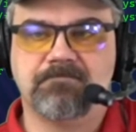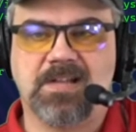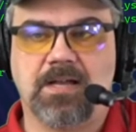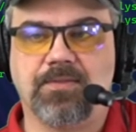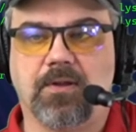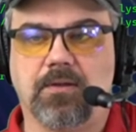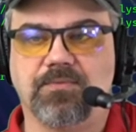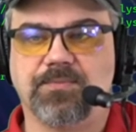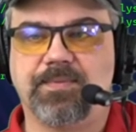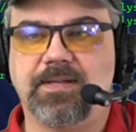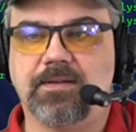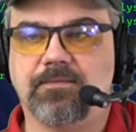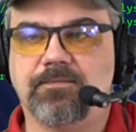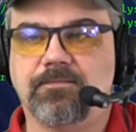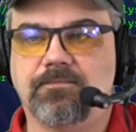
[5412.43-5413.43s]
I thought I was
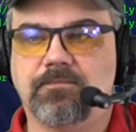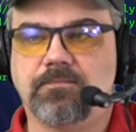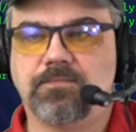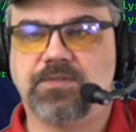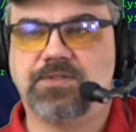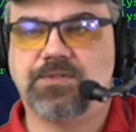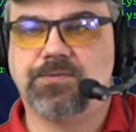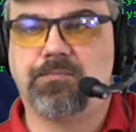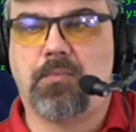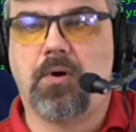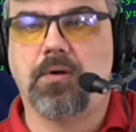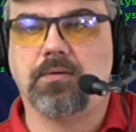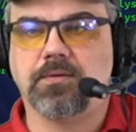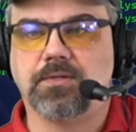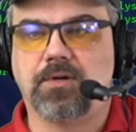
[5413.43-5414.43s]
being
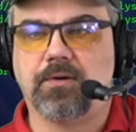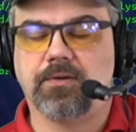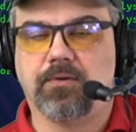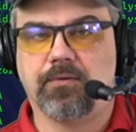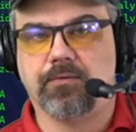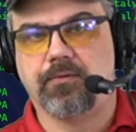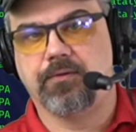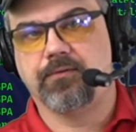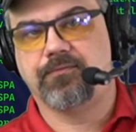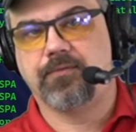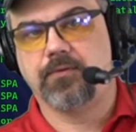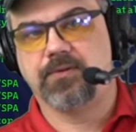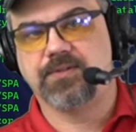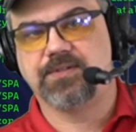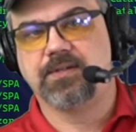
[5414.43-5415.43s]
smart in turning on
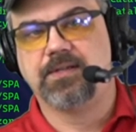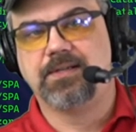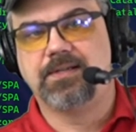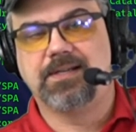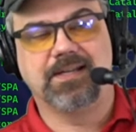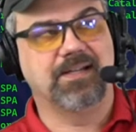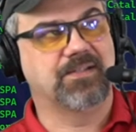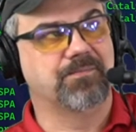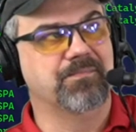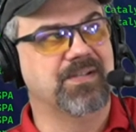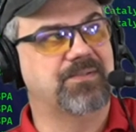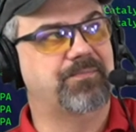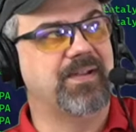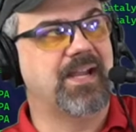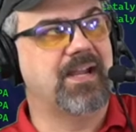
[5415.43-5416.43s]
autofocus, and it's
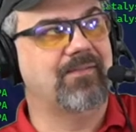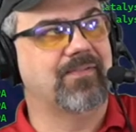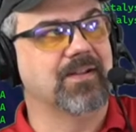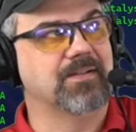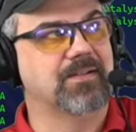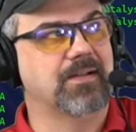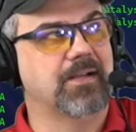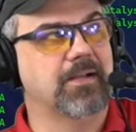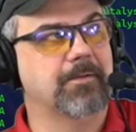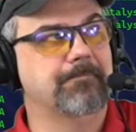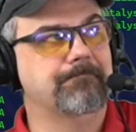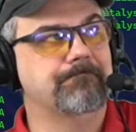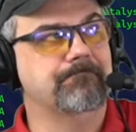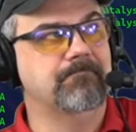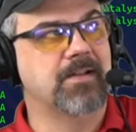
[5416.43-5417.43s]
misbehaving today.
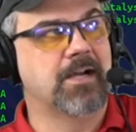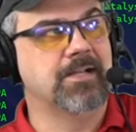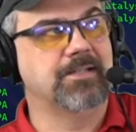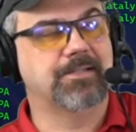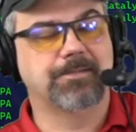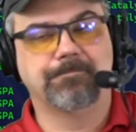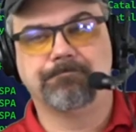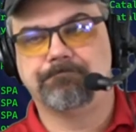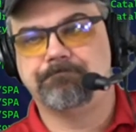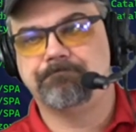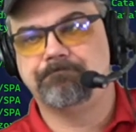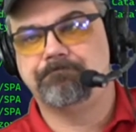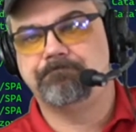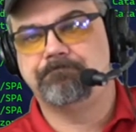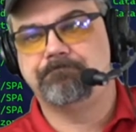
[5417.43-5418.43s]
Nice.
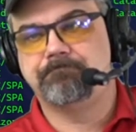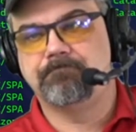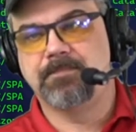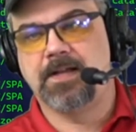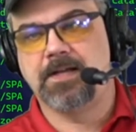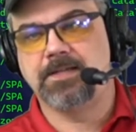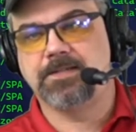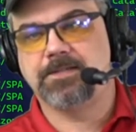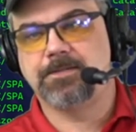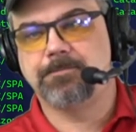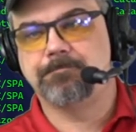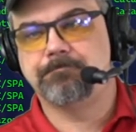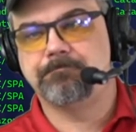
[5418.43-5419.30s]
Nice.